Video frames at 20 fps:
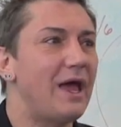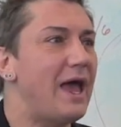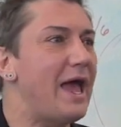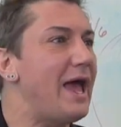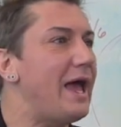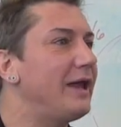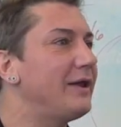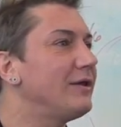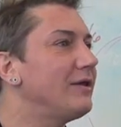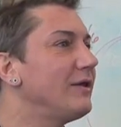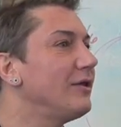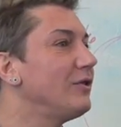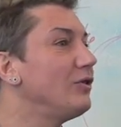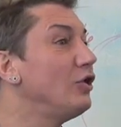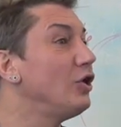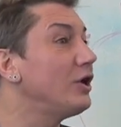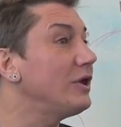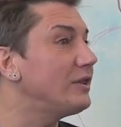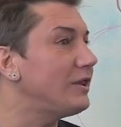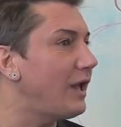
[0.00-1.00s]
And
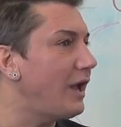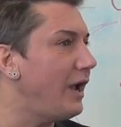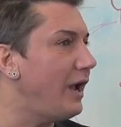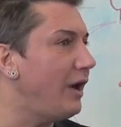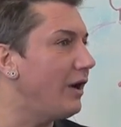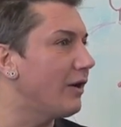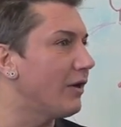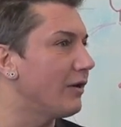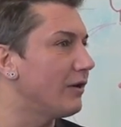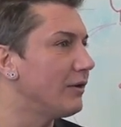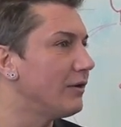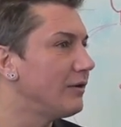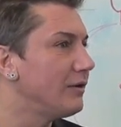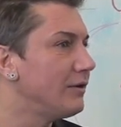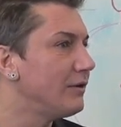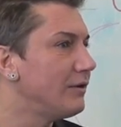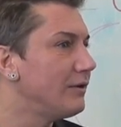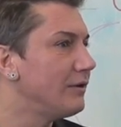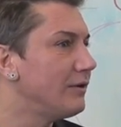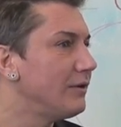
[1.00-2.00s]
look at the hair.
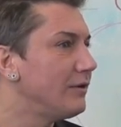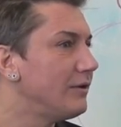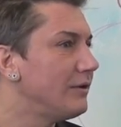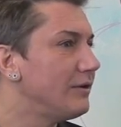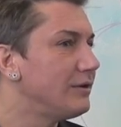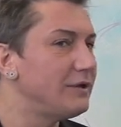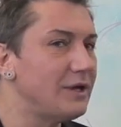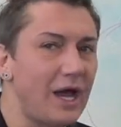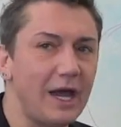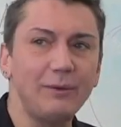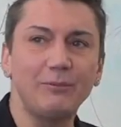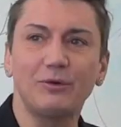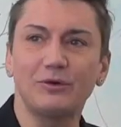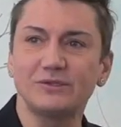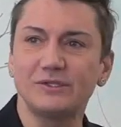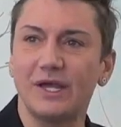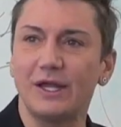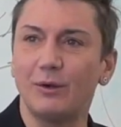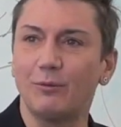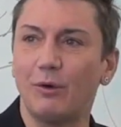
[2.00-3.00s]

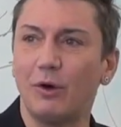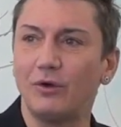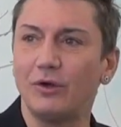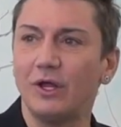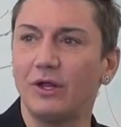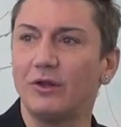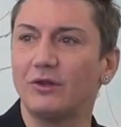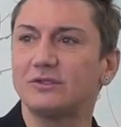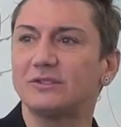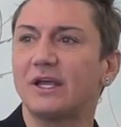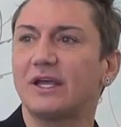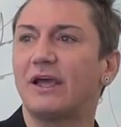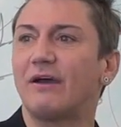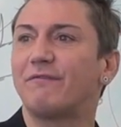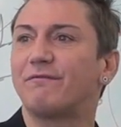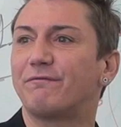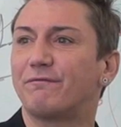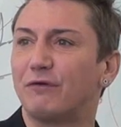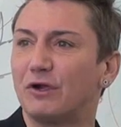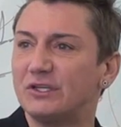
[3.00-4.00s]
9% ammonia. It looks like a
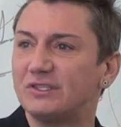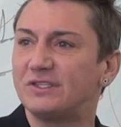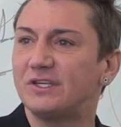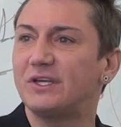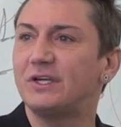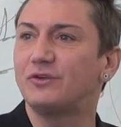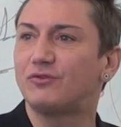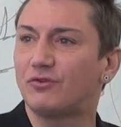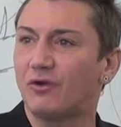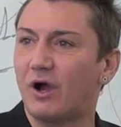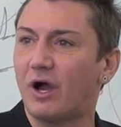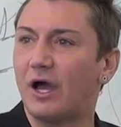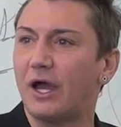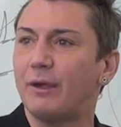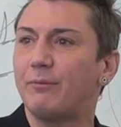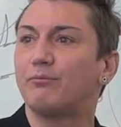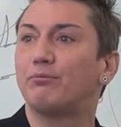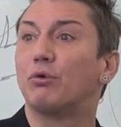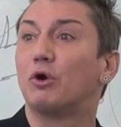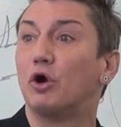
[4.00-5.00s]
frizzy, dry
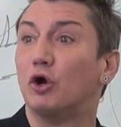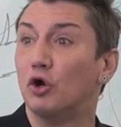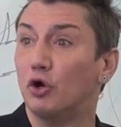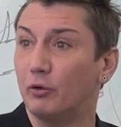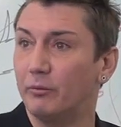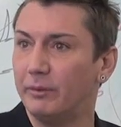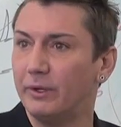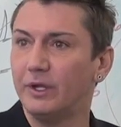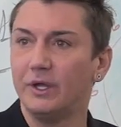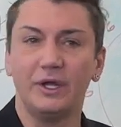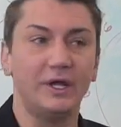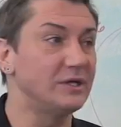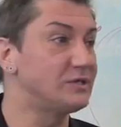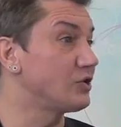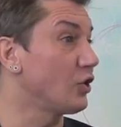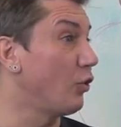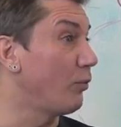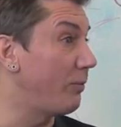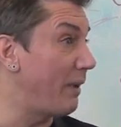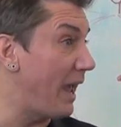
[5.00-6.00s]
broom. It's
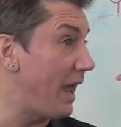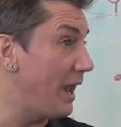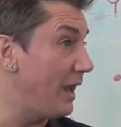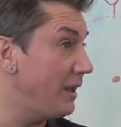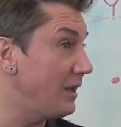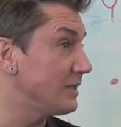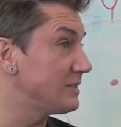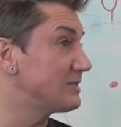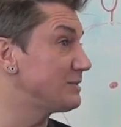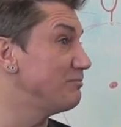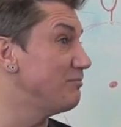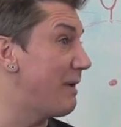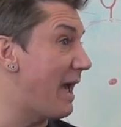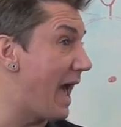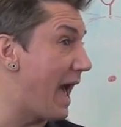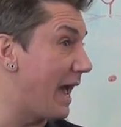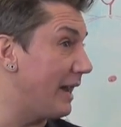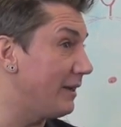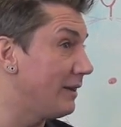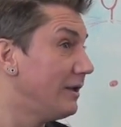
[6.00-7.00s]
opaque. It's
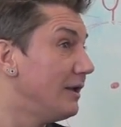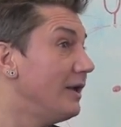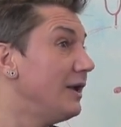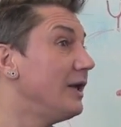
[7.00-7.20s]
matte.